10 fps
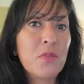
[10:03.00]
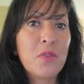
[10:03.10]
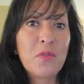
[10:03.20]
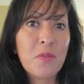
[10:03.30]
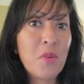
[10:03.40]

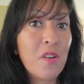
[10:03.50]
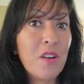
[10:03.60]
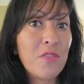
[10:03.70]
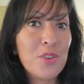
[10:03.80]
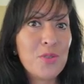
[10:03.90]
or from
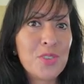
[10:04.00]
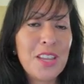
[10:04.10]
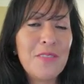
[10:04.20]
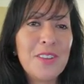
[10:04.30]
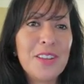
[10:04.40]
wherever you
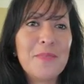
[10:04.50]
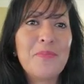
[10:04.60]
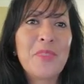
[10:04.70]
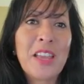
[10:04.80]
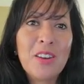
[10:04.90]
saved it,
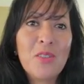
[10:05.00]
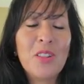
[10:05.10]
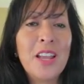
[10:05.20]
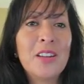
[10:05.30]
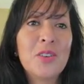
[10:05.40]
and
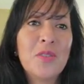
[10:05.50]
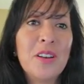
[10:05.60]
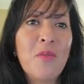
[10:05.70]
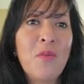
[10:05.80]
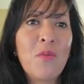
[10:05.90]
it'll enter
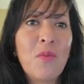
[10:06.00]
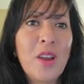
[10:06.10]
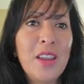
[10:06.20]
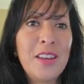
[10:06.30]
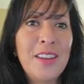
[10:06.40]
it
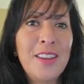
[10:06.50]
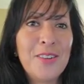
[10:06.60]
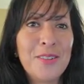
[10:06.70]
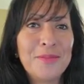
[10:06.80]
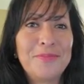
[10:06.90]
right
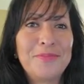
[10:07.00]
here.